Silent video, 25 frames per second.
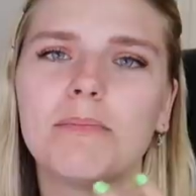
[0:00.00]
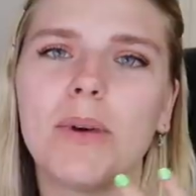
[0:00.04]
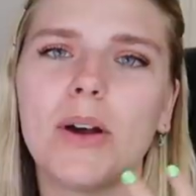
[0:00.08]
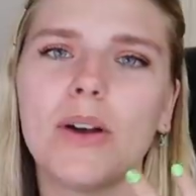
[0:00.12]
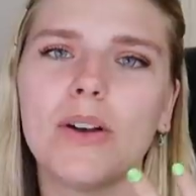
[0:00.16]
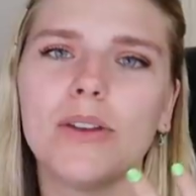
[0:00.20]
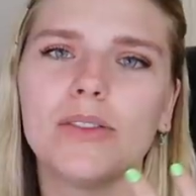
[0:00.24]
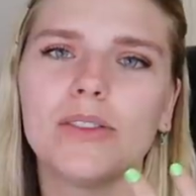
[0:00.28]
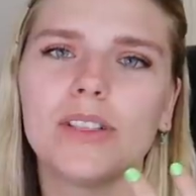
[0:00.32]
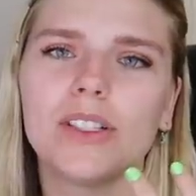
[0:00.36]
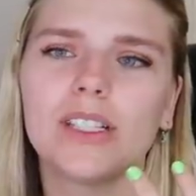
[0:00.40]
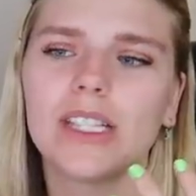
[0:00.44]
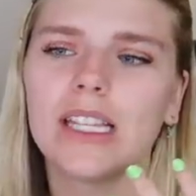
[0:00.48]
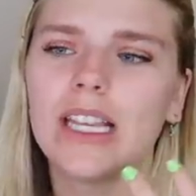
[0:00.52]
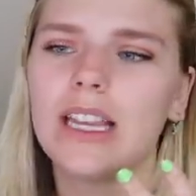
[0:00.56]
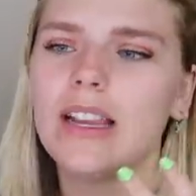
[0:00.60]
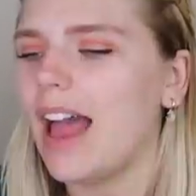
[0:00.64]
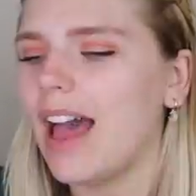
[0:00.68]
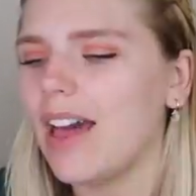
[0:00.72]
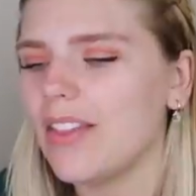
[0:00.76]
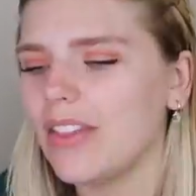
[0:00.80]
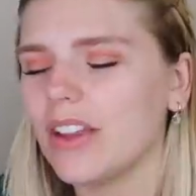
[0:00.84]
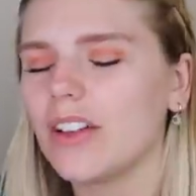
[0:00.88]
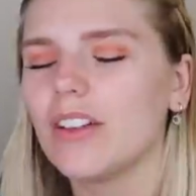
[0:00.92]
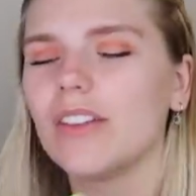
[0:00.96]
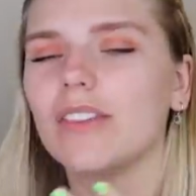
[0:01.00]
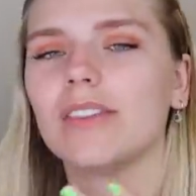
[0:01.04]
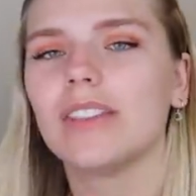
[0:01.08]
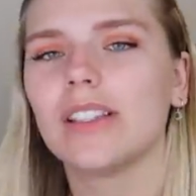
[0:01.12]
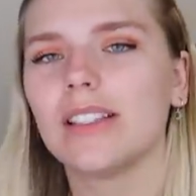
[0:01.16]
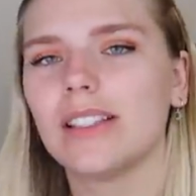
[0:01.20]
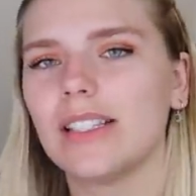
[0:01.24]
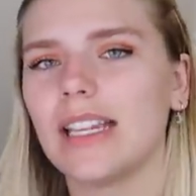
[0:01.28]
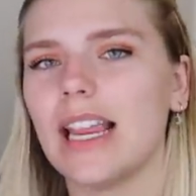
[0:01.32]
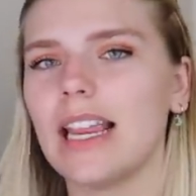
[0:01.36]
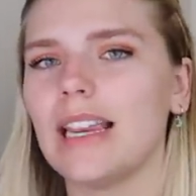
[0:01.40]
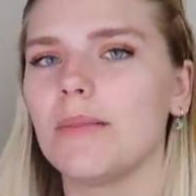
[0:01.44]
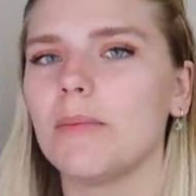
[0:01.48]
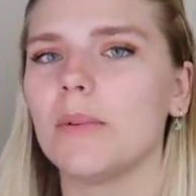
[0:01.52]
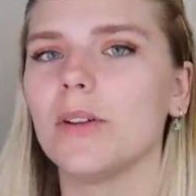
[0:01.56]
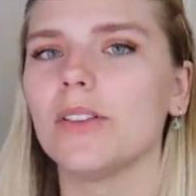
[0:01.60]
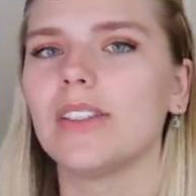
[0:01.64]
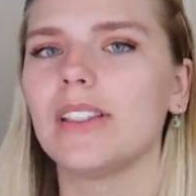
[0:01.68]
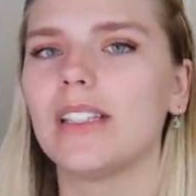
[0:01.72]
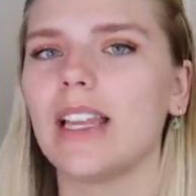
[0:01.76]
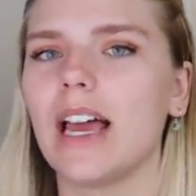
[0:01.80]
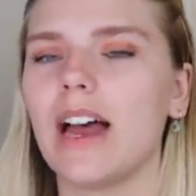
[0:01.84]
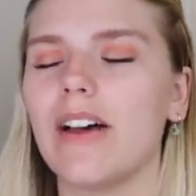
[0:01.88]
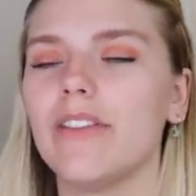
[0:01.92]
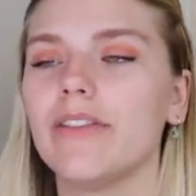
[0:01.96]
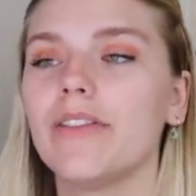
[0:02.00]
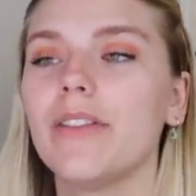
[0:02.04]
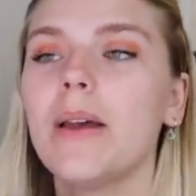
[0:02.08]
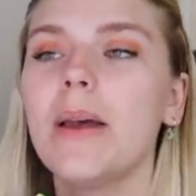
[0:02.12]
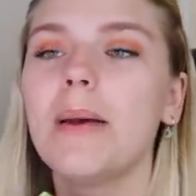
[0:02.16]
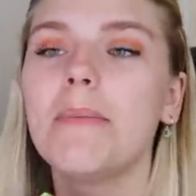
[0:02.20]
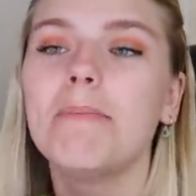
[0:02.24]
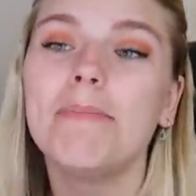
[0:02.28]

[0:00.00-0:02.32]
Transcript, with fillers: most ethical, sustainable stuff,